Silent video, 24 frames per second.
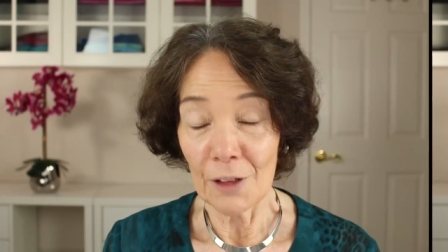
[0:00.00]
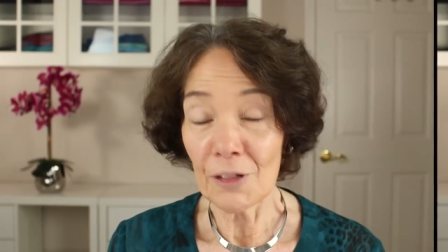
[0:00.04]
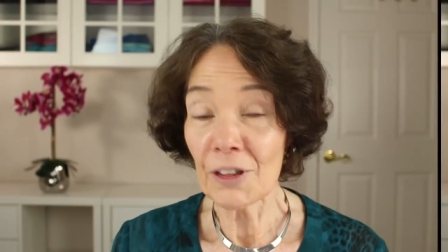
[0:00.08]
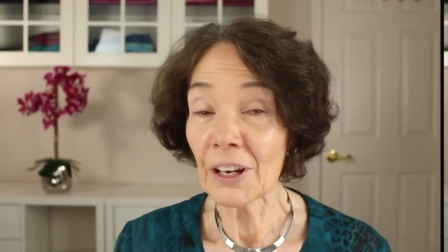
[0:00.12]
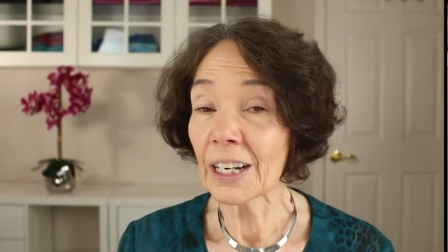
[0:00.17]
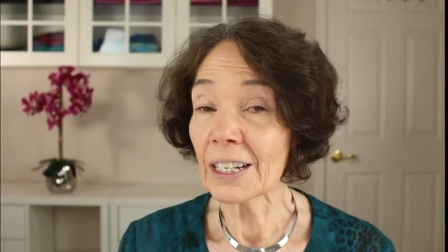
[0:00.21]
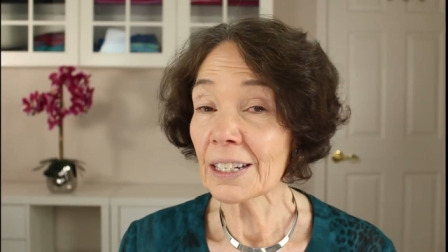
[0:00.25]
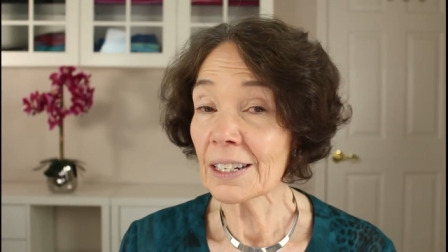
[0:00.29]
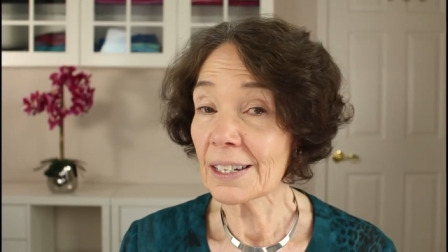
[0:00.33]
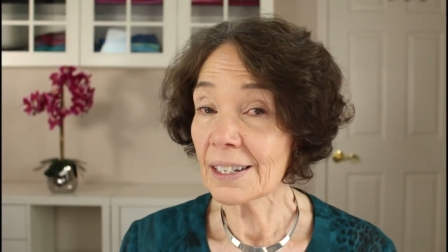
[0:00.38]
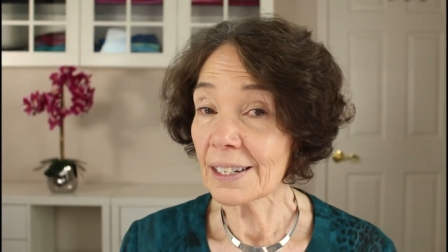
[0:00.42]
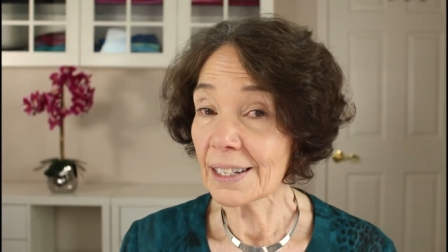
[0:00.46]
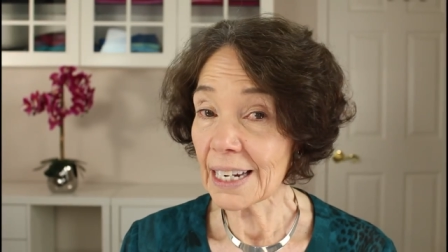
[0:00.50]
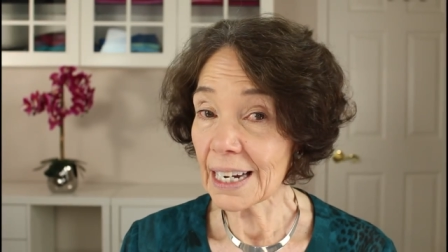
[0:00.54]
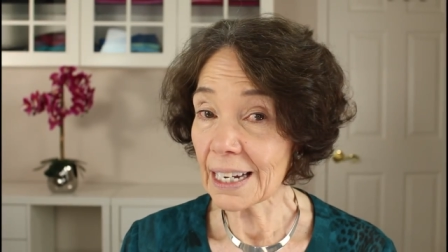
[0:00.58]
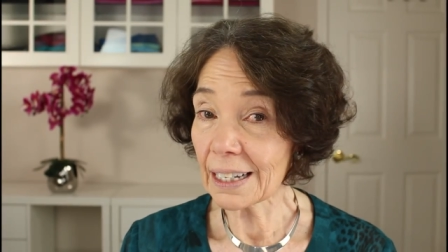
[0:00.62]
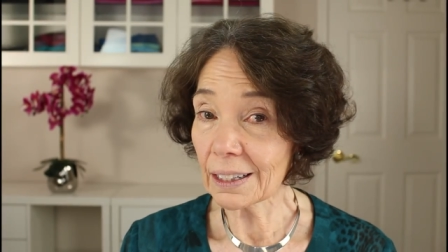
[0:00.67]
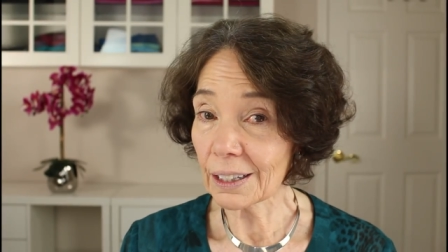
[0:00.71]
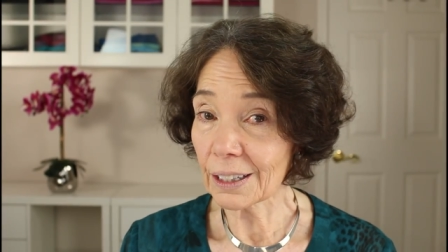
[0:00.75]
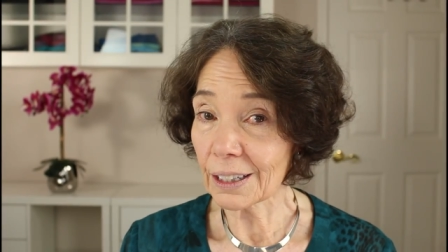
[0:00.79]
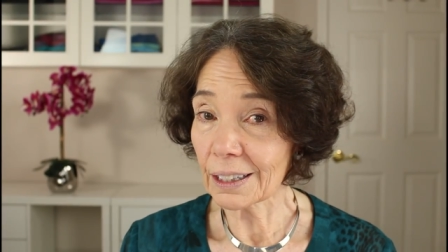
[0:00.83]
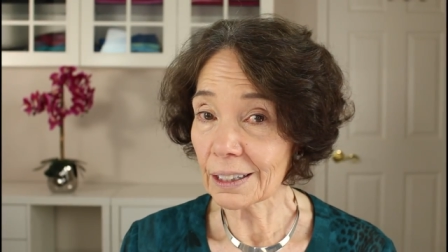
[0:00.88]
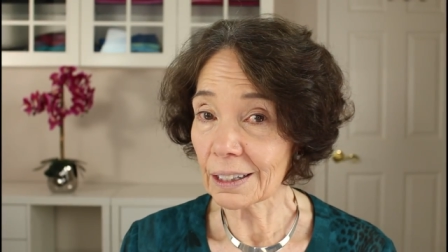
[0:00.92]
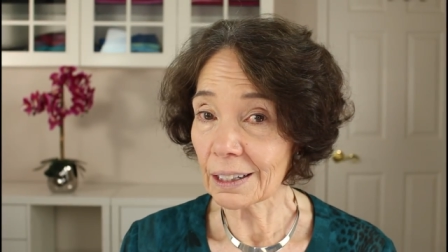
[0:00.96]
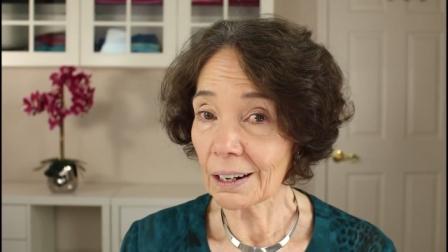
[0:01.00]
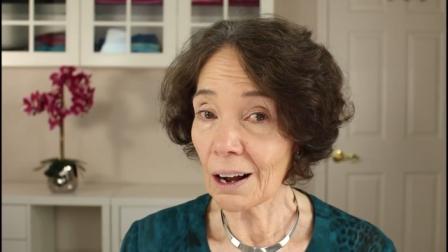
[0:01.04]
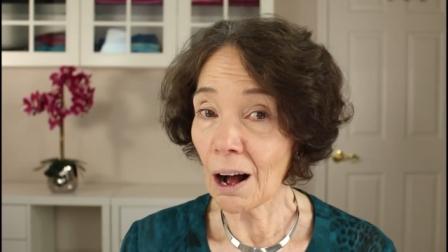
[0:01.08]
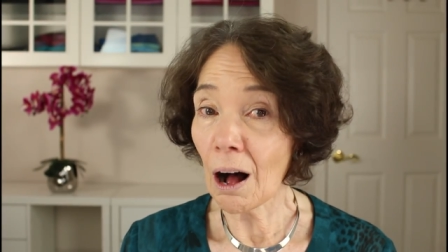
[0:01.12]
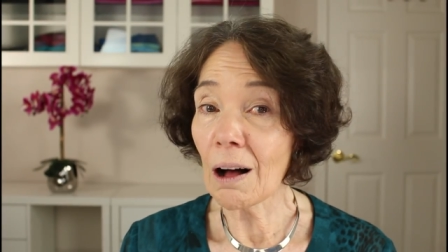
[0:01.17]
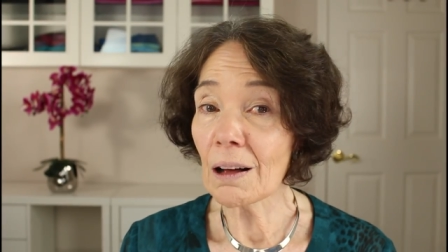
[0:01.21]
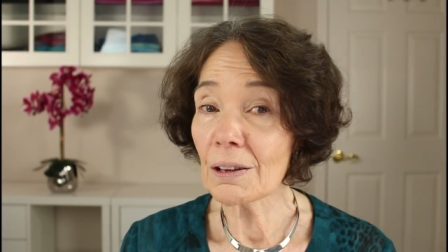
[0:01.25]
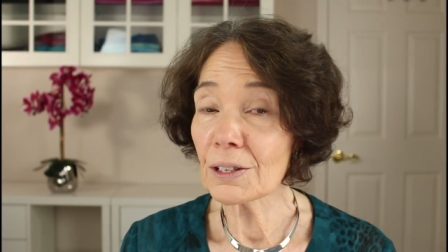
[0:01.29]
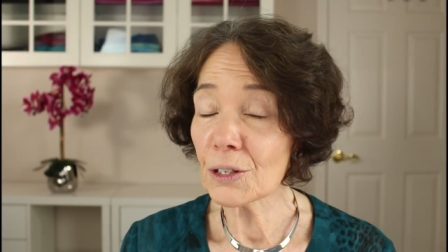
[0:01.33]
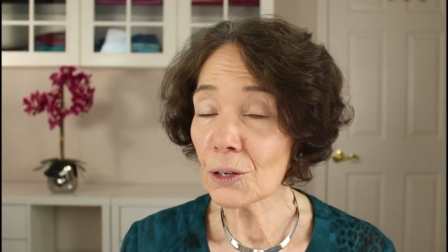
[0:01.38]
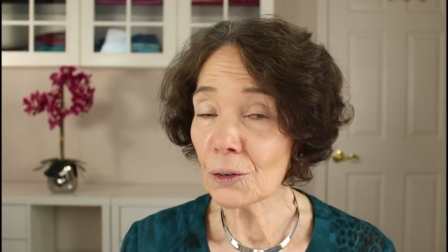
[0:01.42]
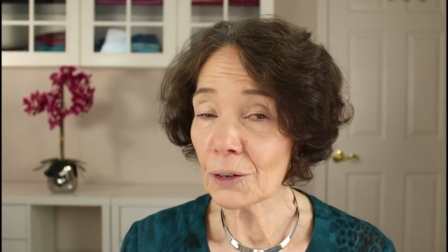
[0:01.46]
The concealer
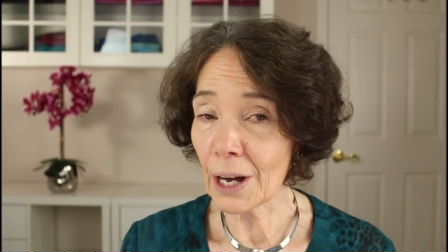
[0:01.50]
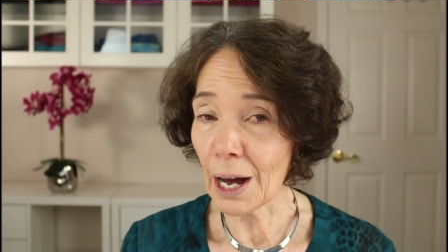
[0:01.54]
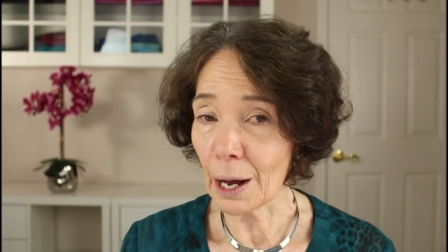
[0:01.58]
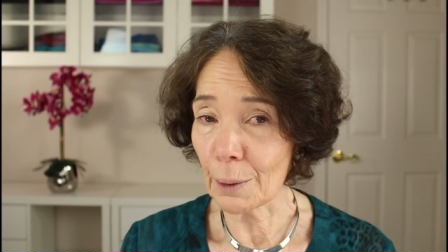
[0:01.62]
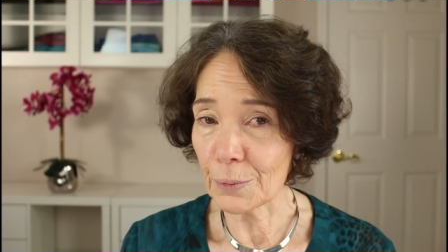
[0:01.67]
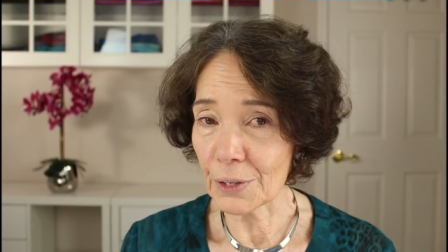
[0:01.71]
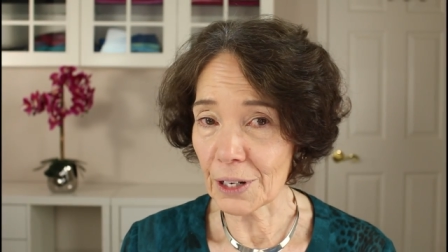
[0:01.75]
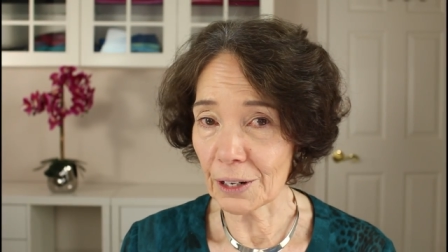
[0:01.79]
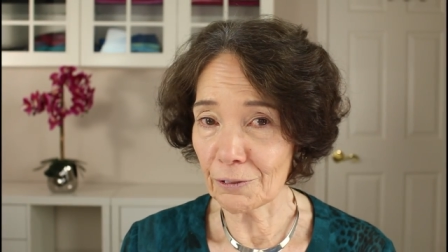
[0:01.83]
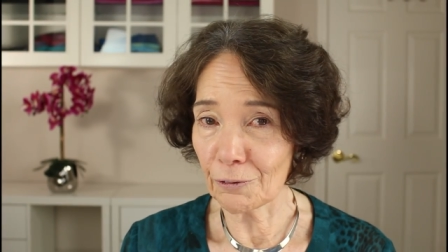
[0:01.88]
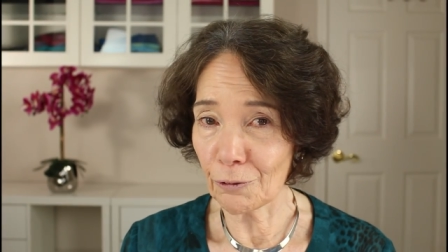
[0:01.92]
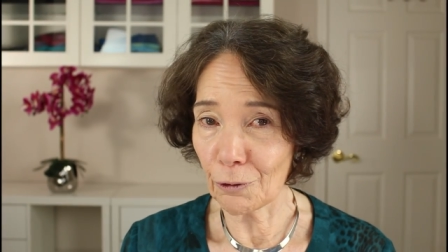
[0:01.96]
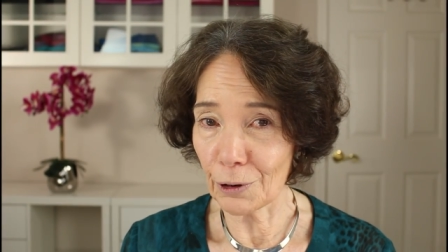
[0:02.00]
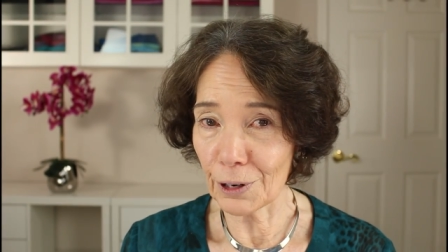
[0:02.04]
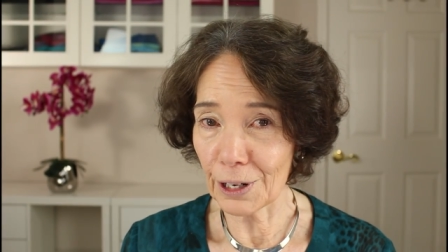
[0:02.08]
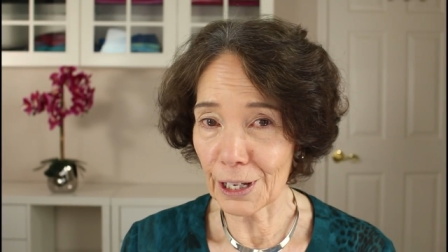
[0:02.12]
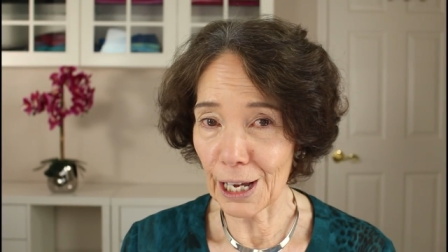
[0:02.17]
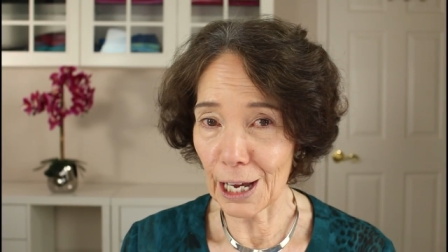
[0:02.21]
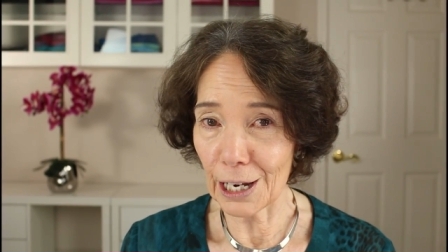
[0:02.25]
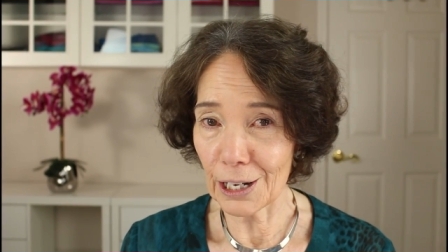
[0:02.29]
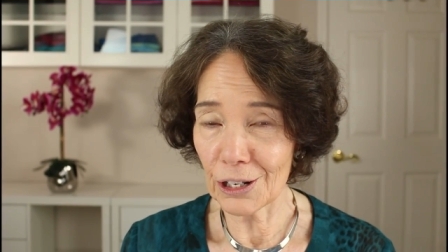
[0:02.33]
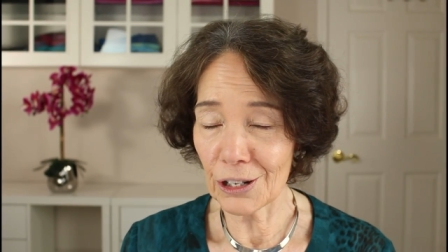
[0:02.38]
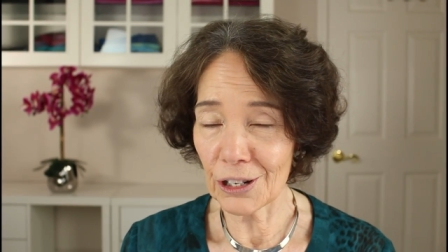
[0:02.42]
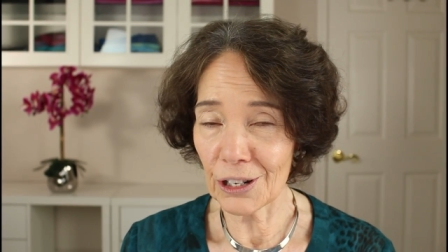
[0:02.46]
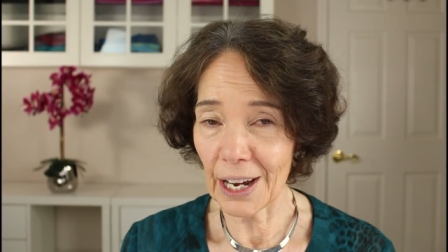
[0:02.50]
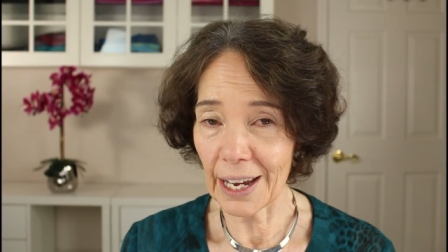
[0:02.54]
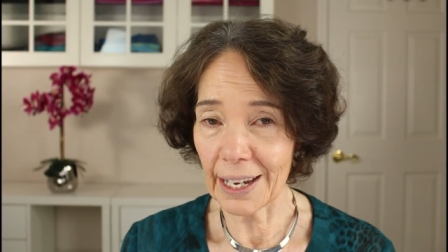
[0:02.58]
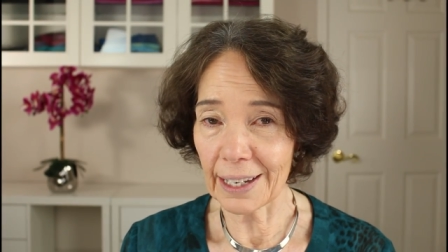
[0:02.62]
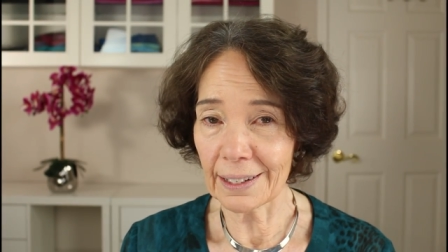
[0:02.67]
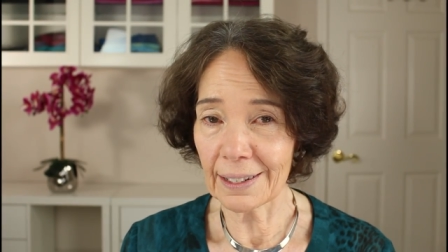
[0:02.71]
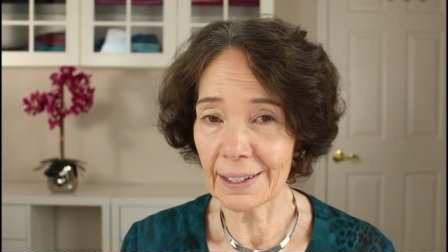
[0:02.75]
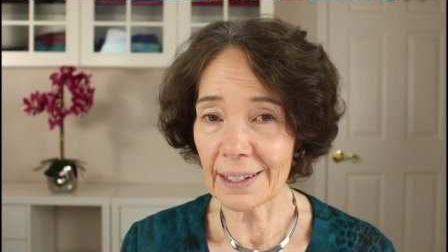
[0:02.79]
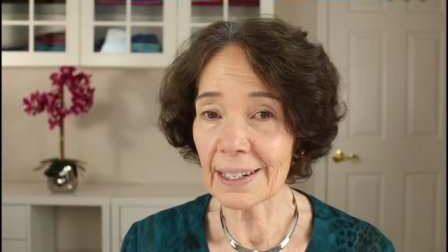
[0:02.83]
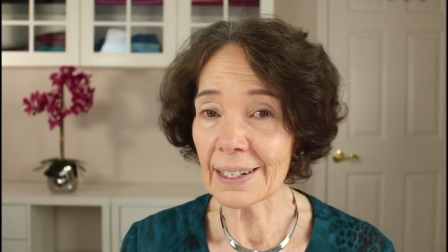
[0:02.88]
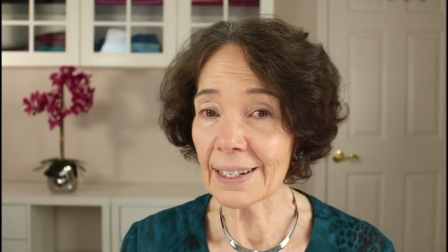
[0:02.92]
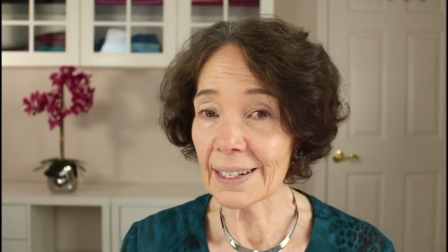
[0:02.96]
also comes in 48
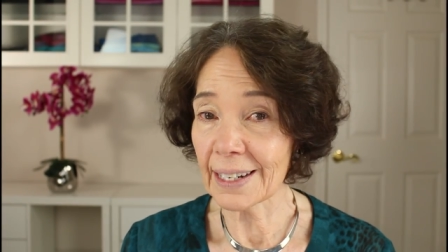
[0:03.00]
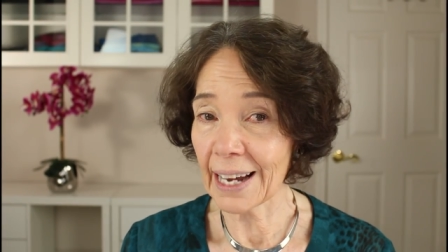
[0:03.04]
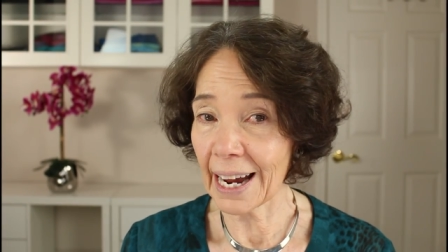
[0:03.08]
shades, is